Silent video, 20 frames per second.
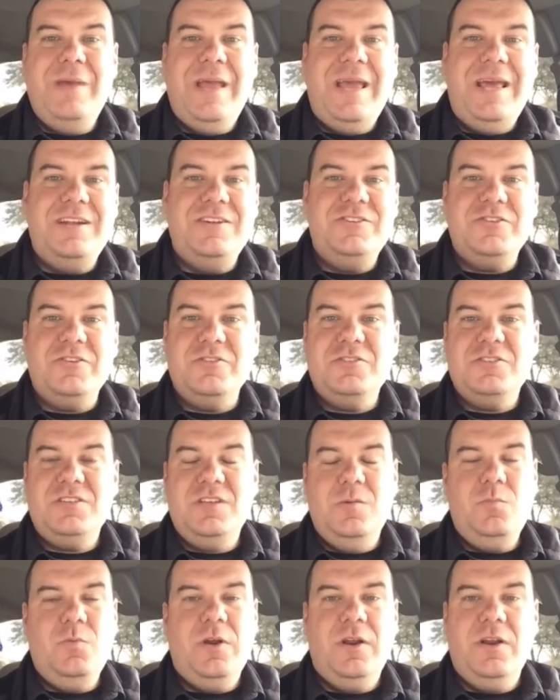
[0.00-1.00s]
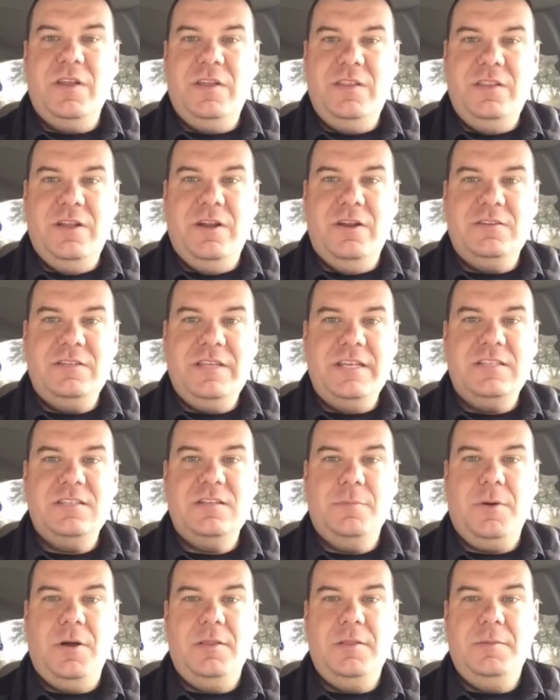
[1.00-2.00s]
manager somewhere in there takes
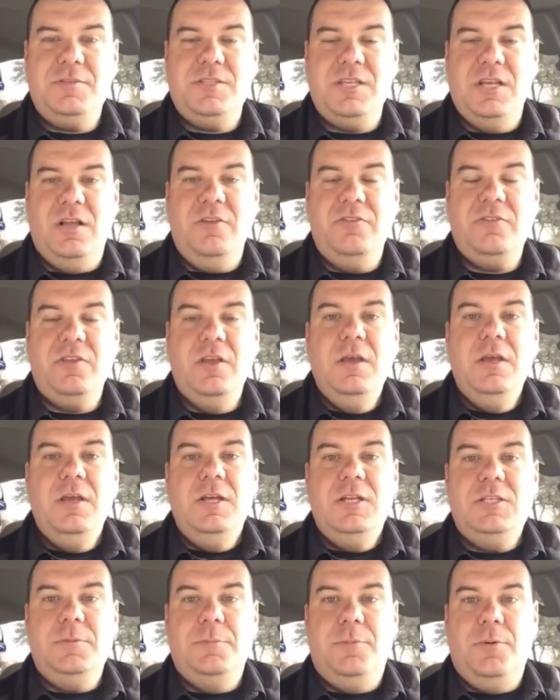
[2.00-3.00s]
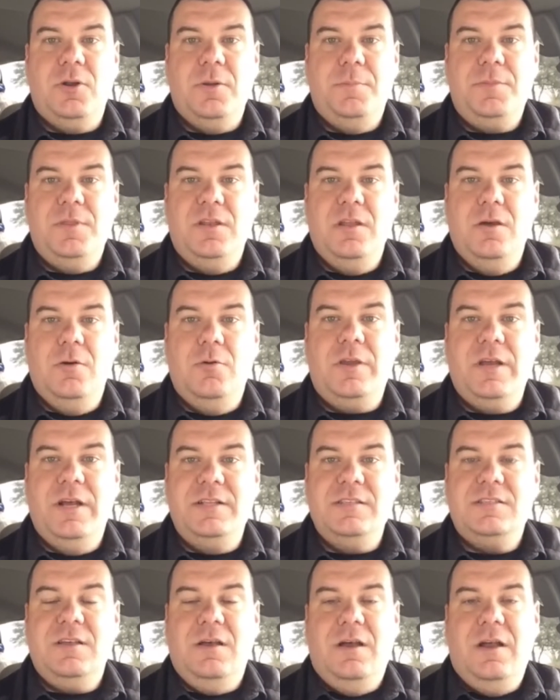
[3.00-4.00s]
it upon themselves to put up the no
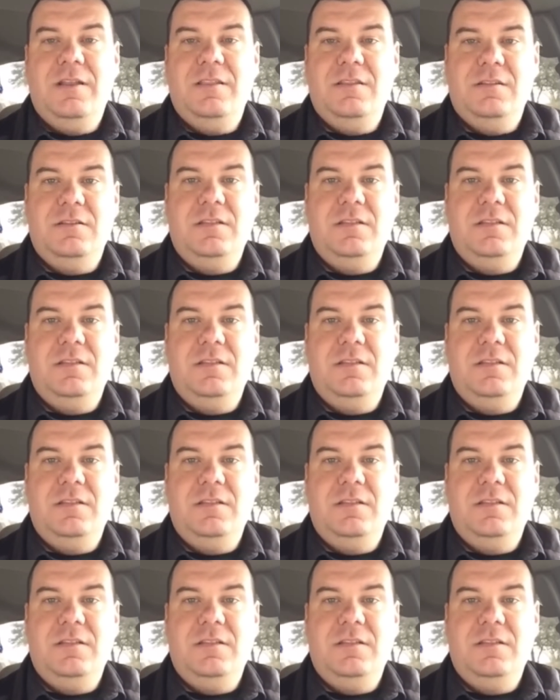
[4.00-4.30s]
gun sign and the